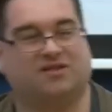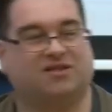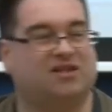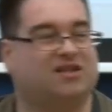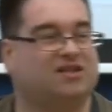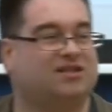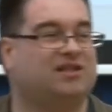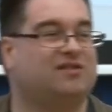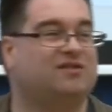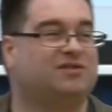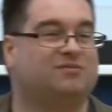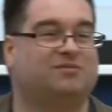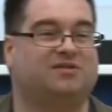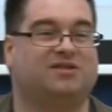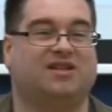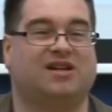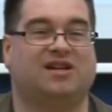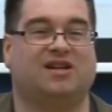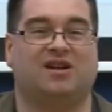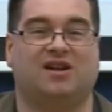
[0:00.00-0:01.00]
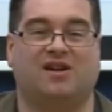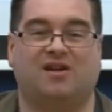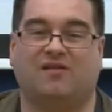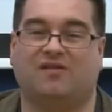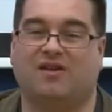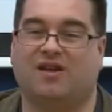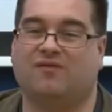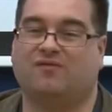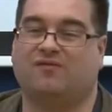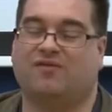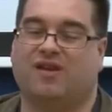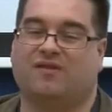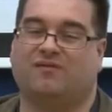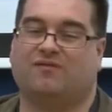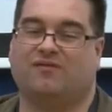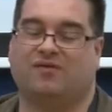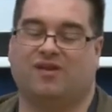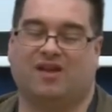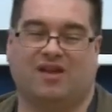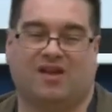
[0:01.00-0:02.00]
C.S. Lewis would say,
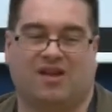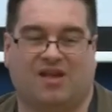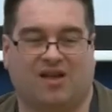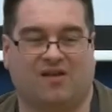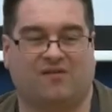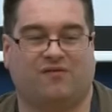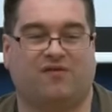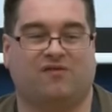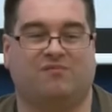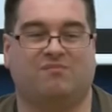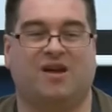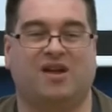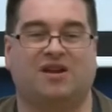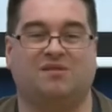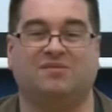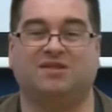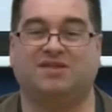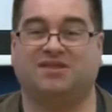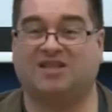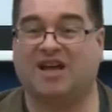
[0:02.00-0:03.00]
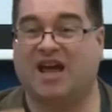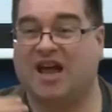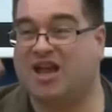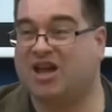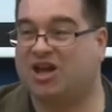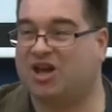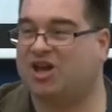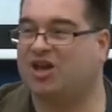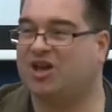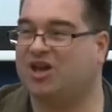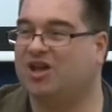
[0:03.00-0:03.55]
if you've made a mistake,